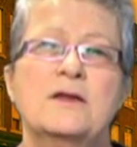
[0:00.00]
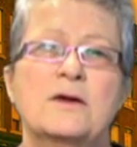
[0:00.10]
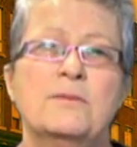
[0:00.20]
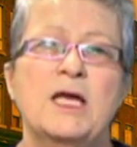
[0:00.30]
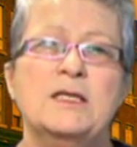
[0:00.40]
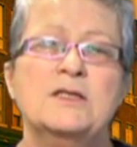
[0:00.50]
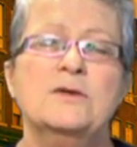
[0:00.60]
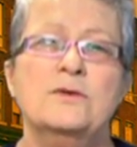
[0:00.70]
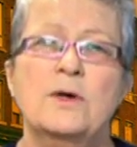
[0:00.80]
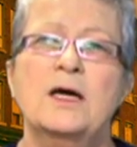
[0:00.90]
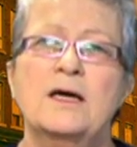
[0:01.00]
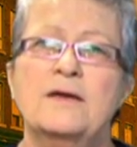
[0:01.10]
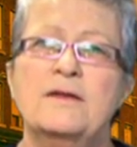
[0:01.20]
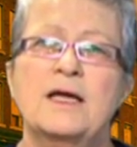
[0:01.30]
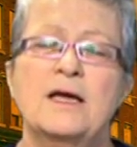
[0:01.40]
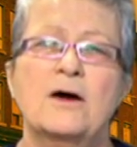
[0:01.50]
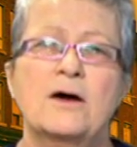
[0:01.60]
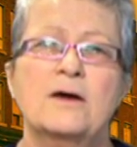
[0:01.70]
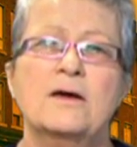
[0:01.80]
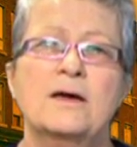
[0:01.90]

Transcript: They're made to, uh, they are